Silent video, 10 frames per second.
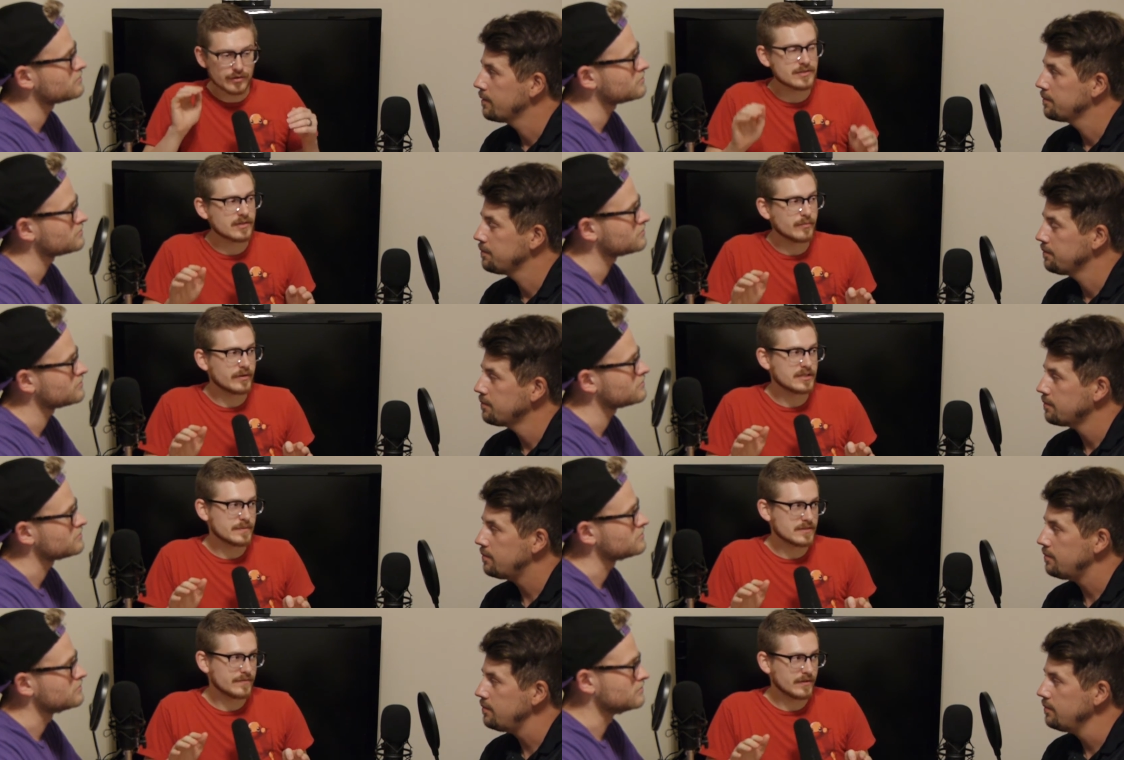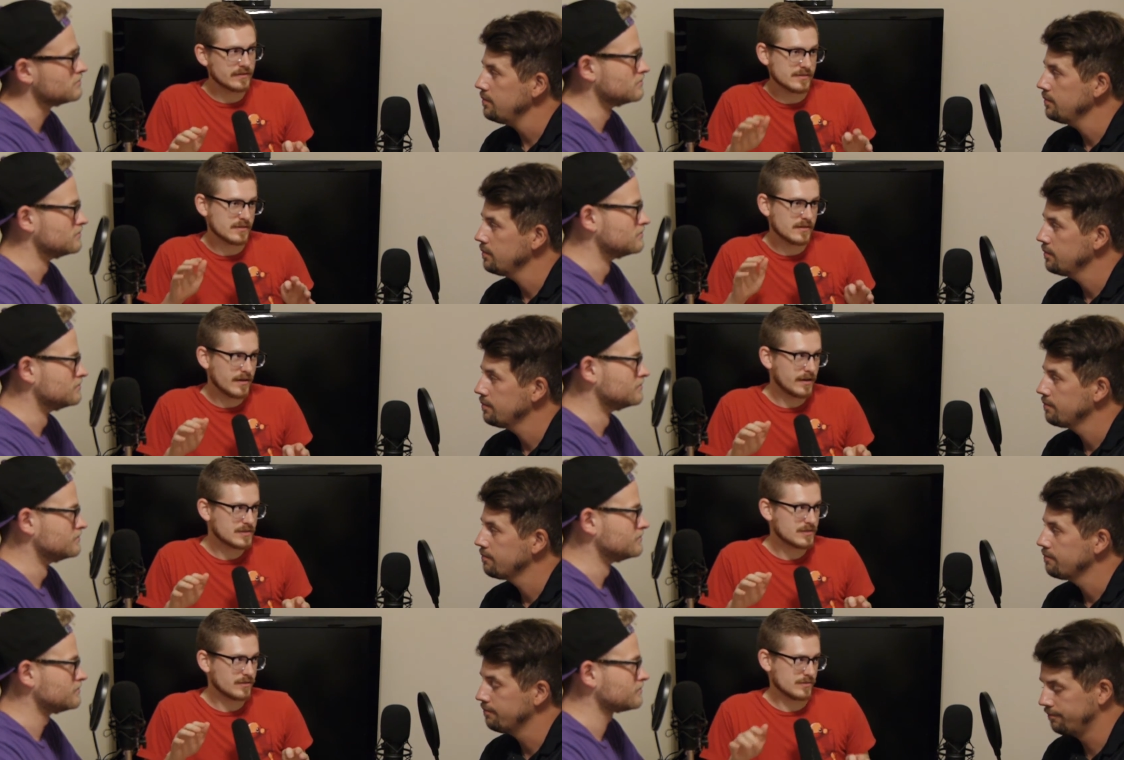Speaker 1: to somewhere specific that's a
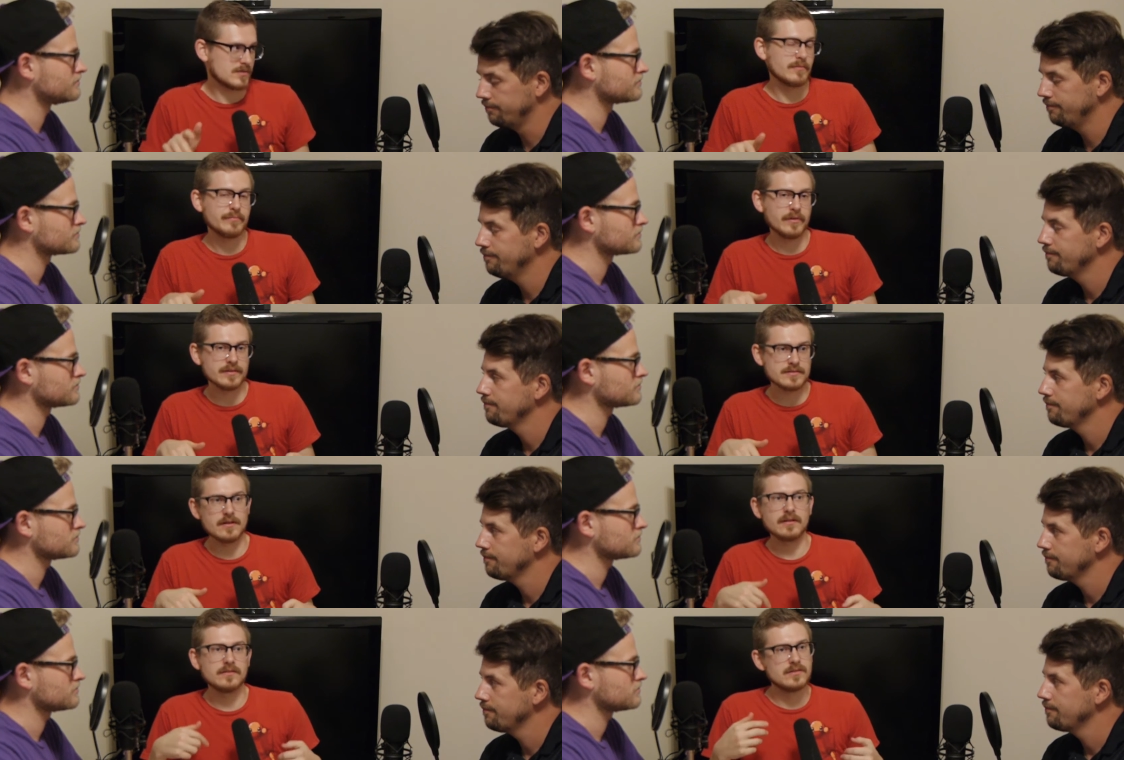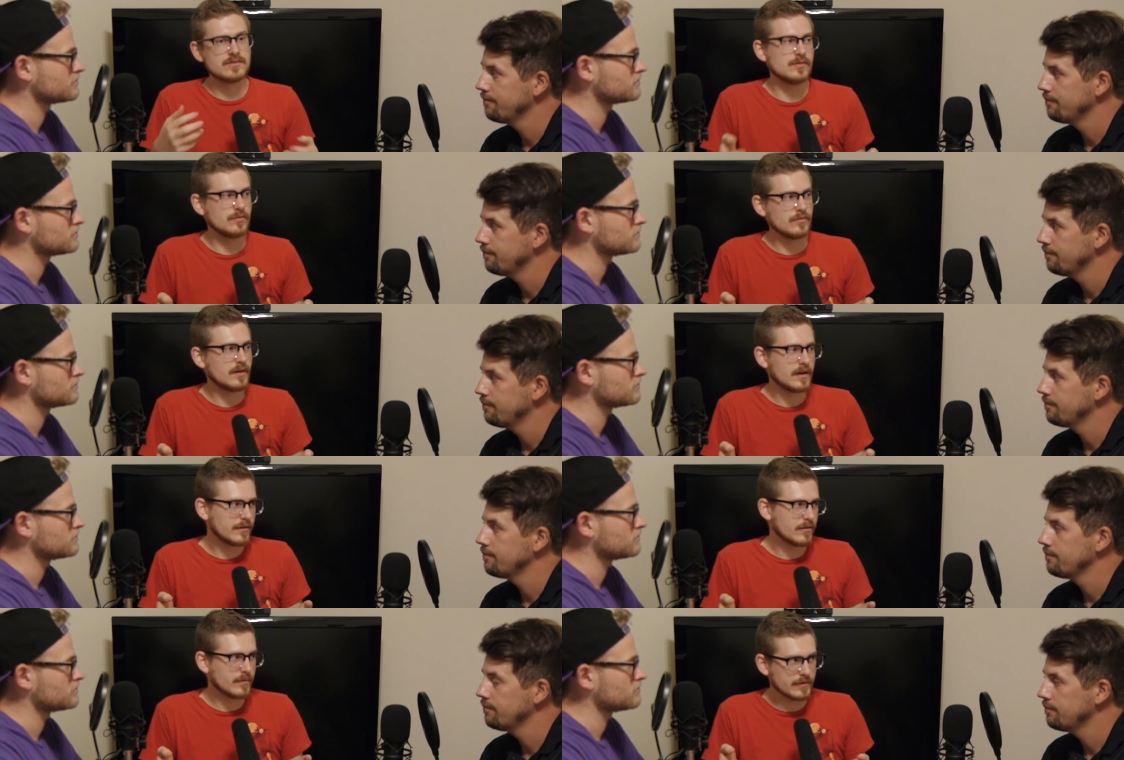nest or mm-hmm. someplace like the zoo that I
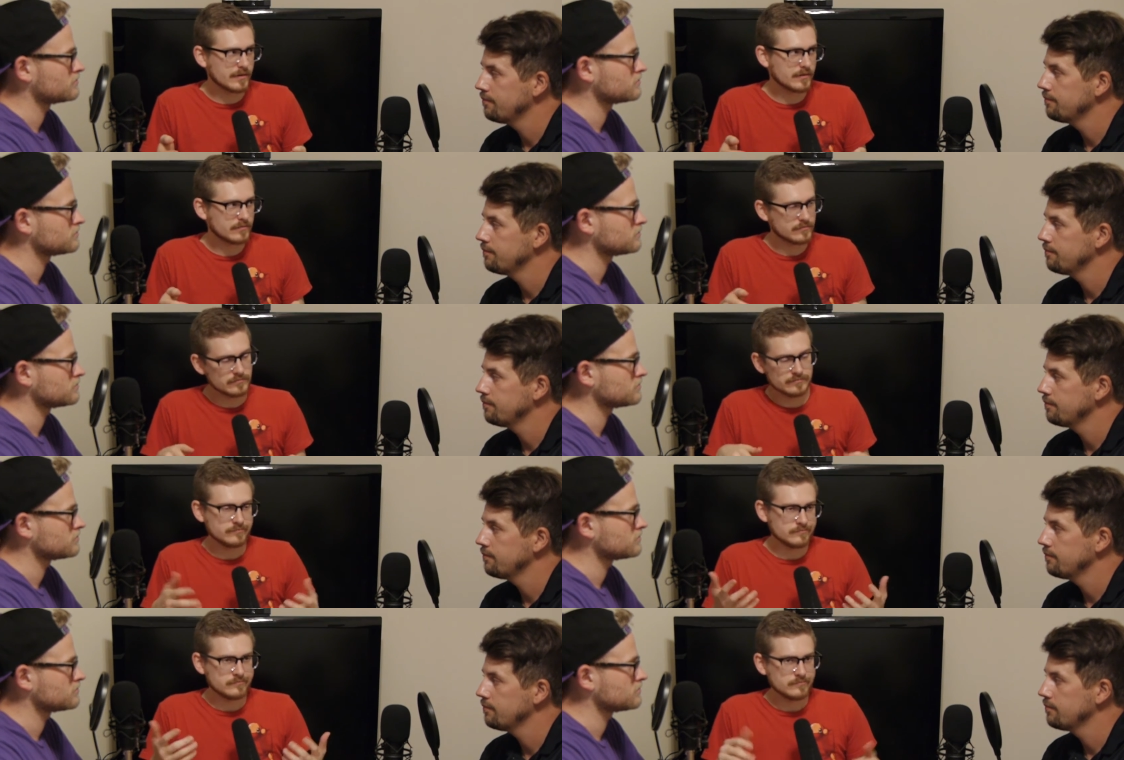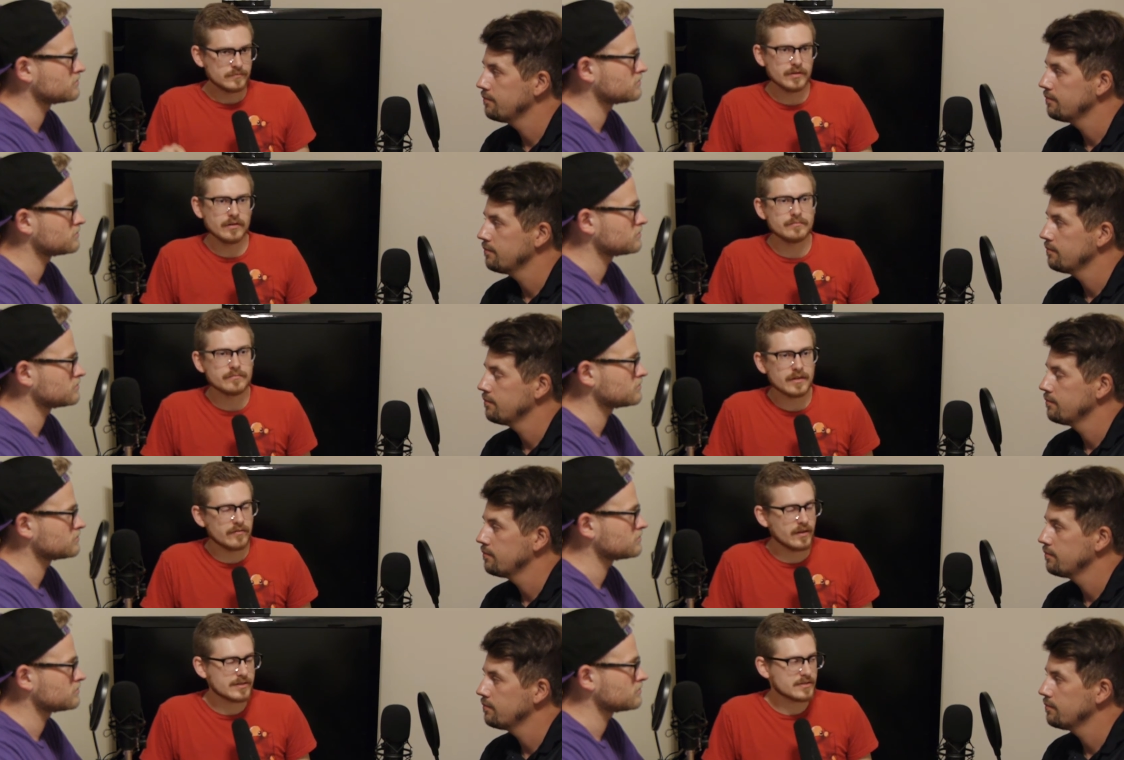know I'm gonna, you know,
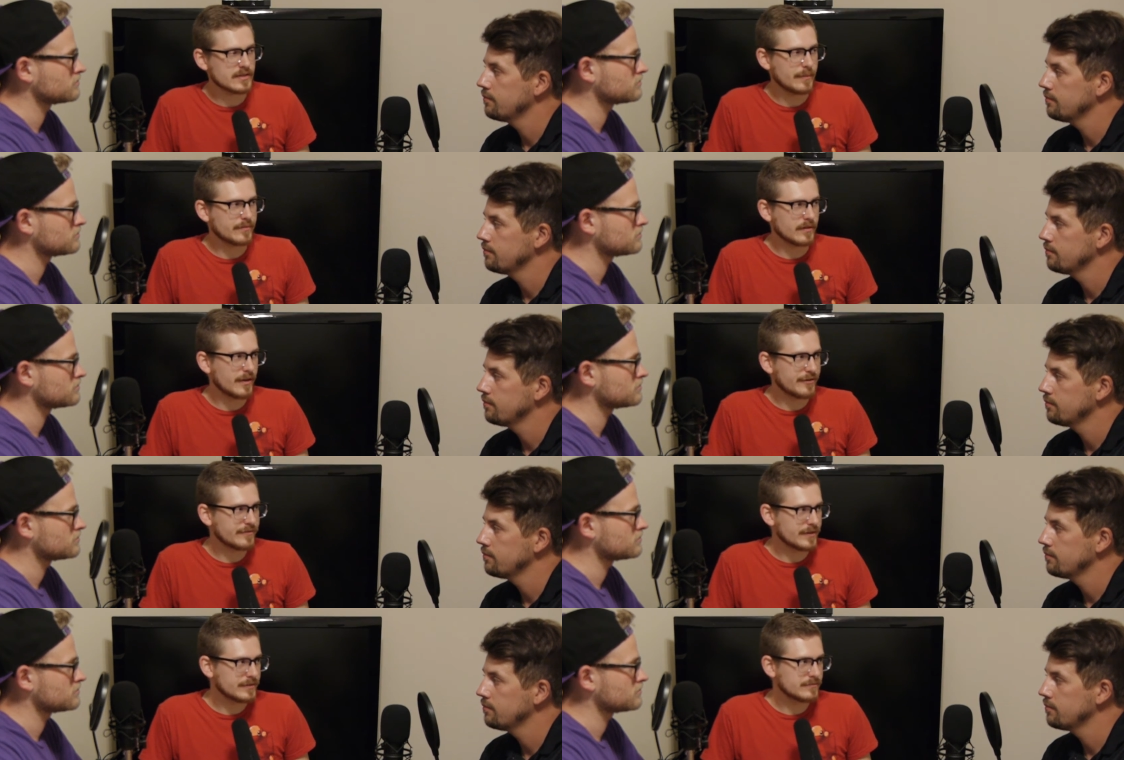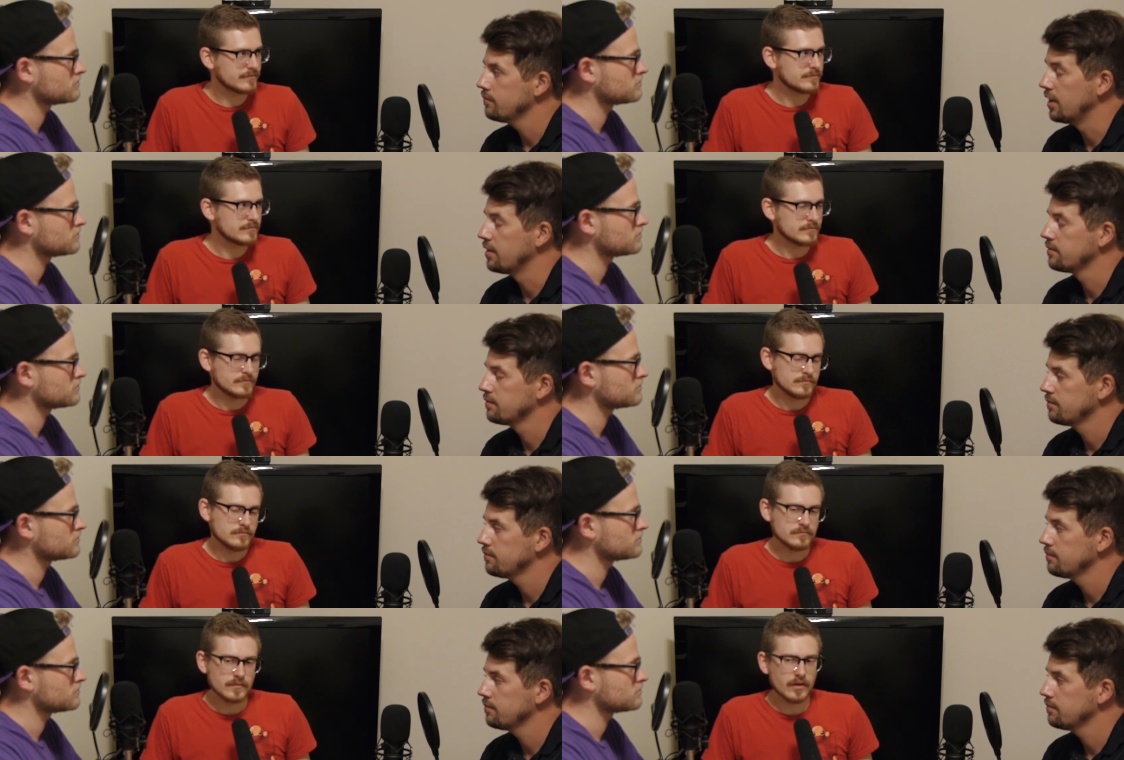have a lot of stops and a lot of fun. Yeah.
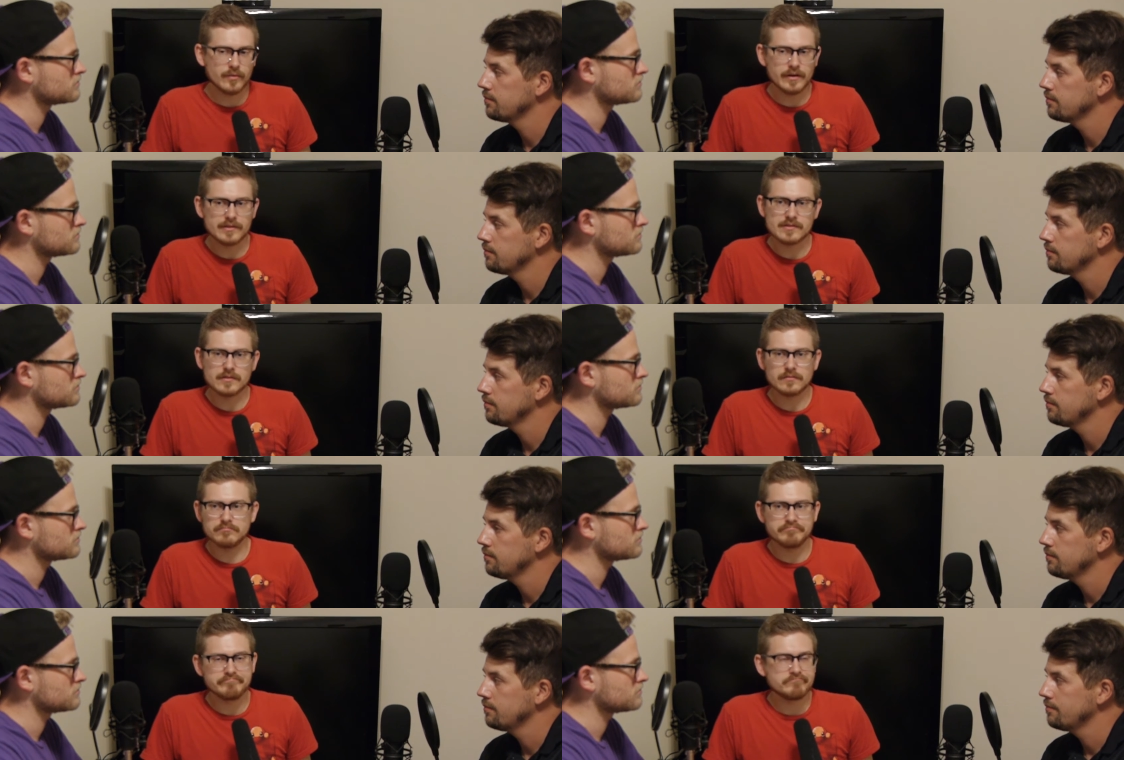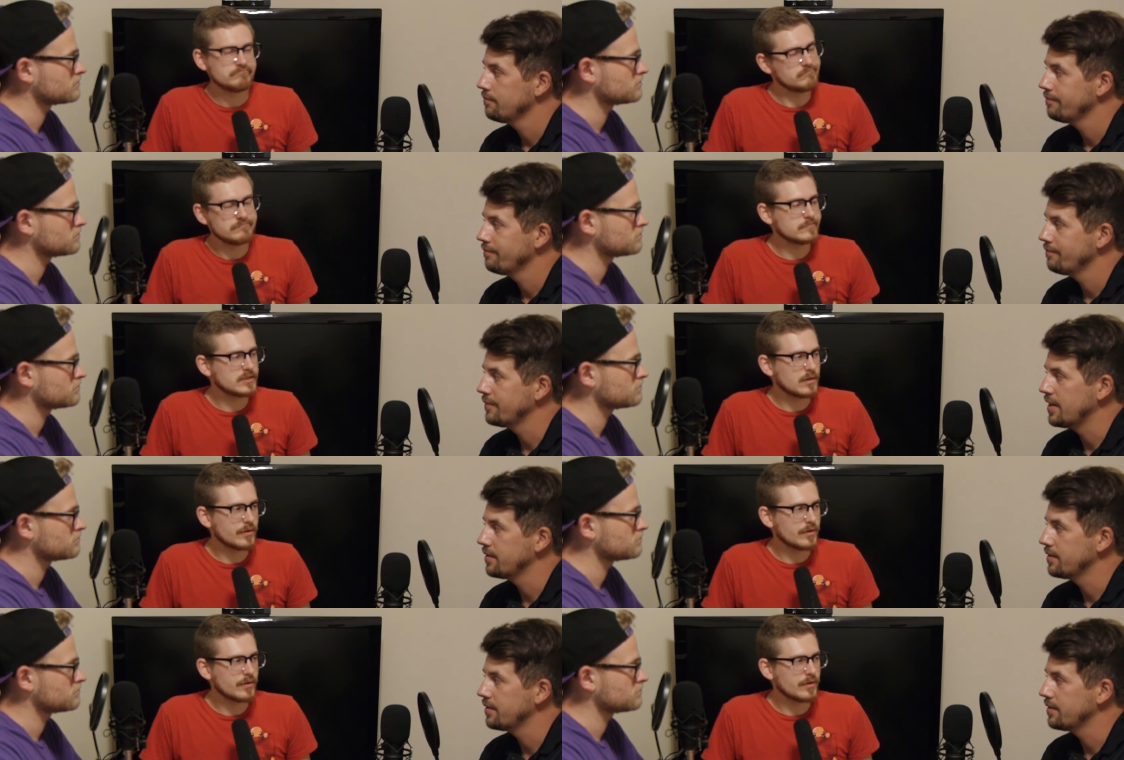Otherwise, it's not yeah,